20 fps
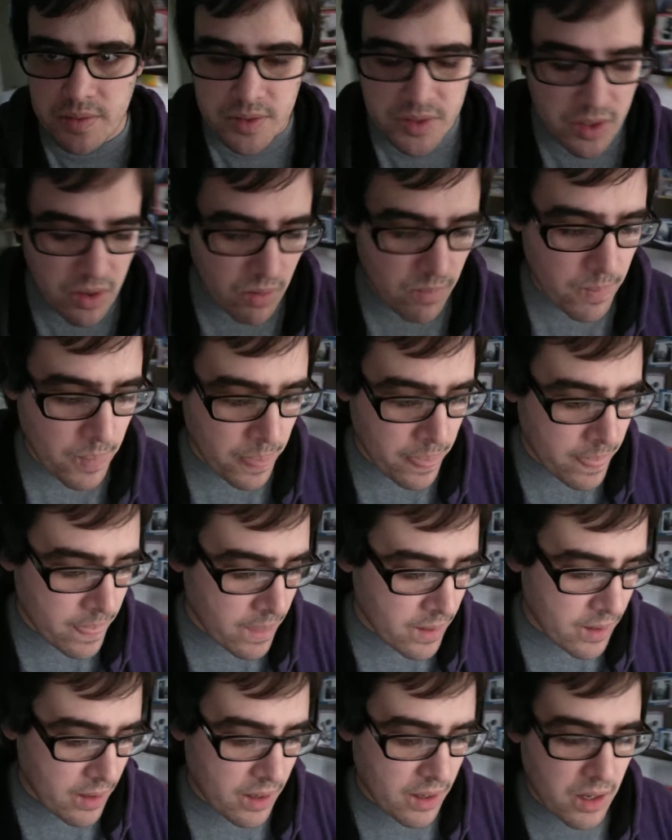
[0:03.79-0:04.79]
So
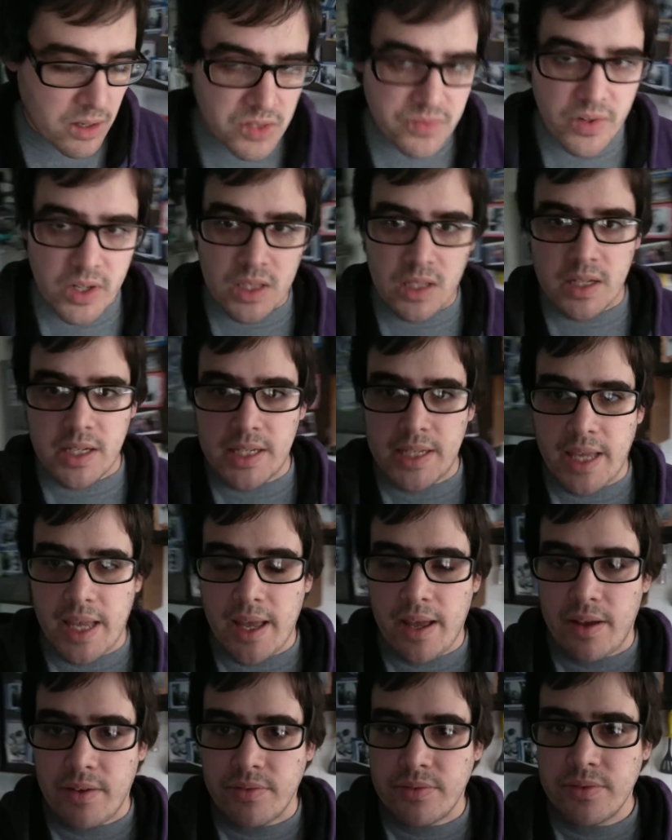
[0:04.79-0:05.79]
I was very lucky to
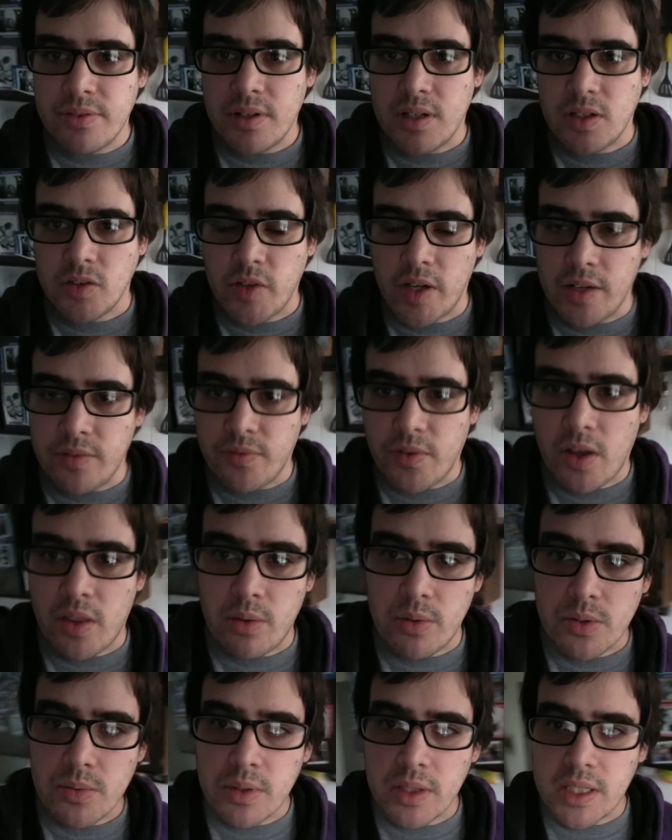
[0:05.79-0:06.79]
have a grandfather
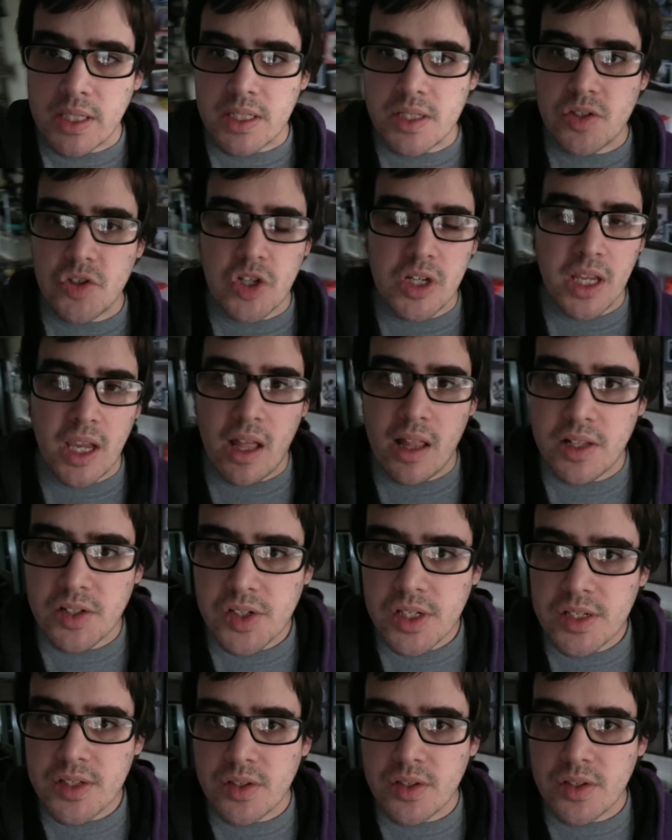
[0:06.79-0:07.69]
who's really into genealogy,